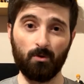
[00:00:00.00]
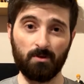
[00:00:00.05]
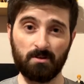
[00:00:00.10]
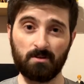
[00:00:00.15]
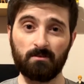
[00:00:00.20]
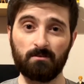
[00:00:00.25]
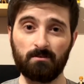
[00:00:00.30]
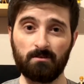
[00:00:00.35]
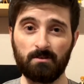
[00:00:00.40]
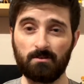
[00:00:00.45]

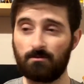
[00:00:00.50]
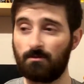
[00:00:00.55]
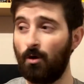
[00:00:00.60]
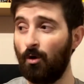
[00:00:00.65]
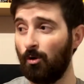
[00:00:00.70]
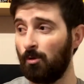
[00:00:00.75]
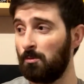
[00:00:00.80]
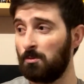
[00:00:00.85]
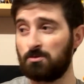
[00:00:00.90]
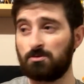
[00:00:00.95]
You've
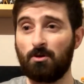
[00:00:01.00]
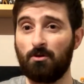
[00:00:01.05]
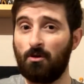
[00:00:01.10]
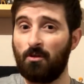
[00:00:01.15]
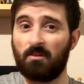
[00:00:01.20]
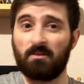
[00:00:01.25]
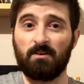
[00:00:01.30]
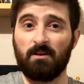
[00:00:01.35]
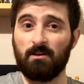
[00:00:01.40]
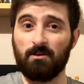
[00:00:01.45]
almost got
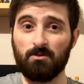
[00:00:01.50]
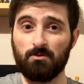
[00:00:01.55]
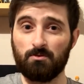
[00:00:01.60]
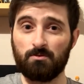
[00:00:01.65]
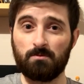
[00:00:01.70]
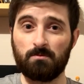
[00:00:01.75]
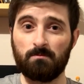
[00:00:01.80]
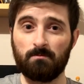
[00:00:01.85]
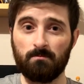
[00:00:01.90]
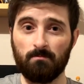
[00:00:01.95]
nothing to
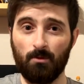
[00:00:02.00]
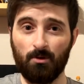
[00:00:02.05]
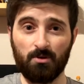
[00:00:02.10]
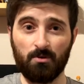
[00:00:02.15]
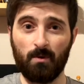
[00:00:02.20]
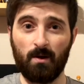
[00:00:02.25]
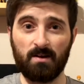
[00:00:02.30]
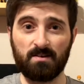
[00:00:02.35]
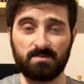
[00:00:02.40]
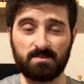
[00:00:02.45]
lose money
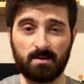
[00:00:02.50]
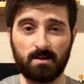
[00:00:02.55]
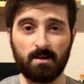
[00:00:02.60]
wise.